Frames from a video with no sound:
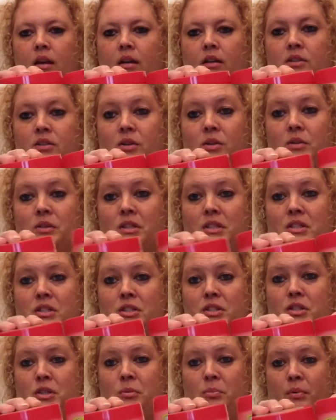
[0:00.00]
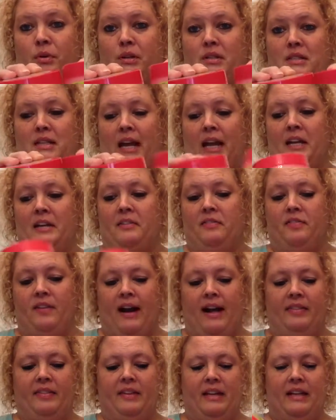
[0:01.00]
So I was super excited to
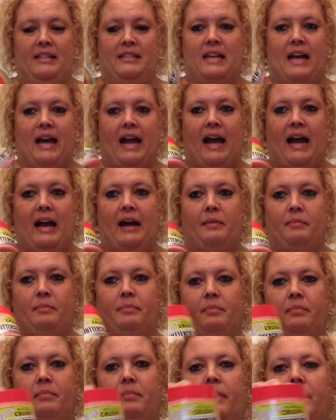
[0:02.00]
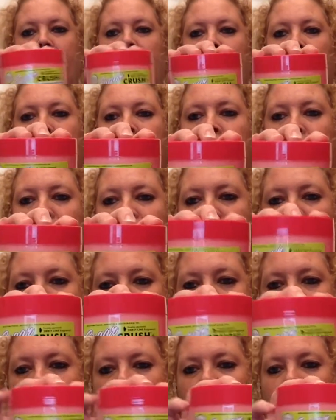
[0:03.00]
find these. I've been
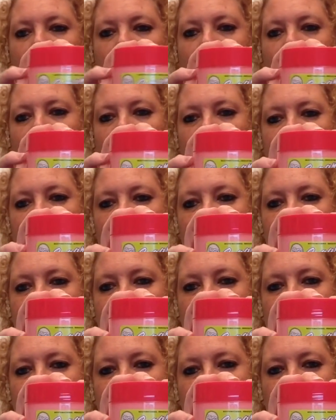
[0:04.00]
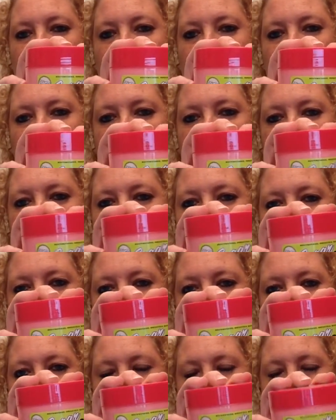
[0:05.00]
looking at this brand
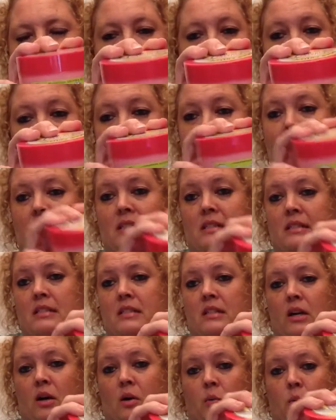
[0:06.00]
for ever since a